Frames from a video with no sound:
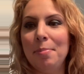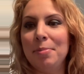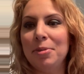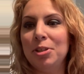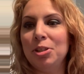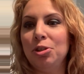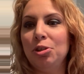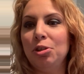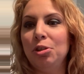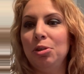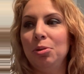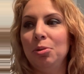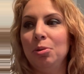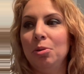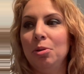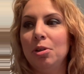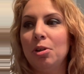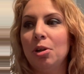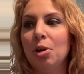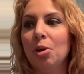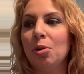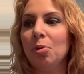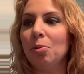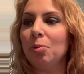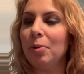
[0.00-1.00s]
to
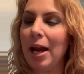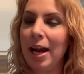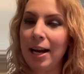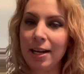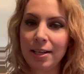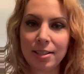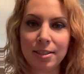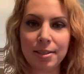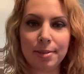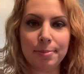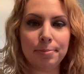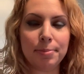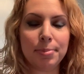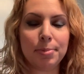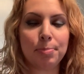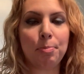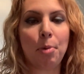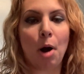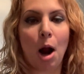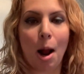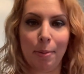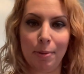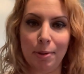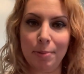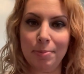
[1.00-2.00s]
correct some
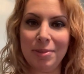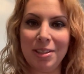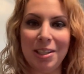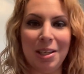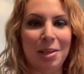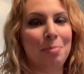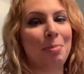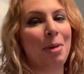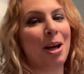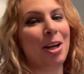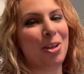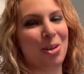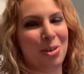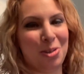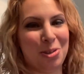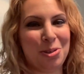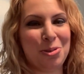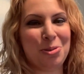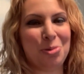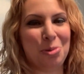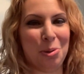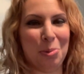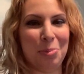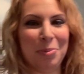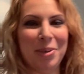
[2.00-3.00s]
problems in my
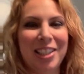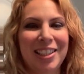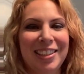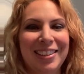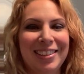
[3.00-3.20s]
daughter's room.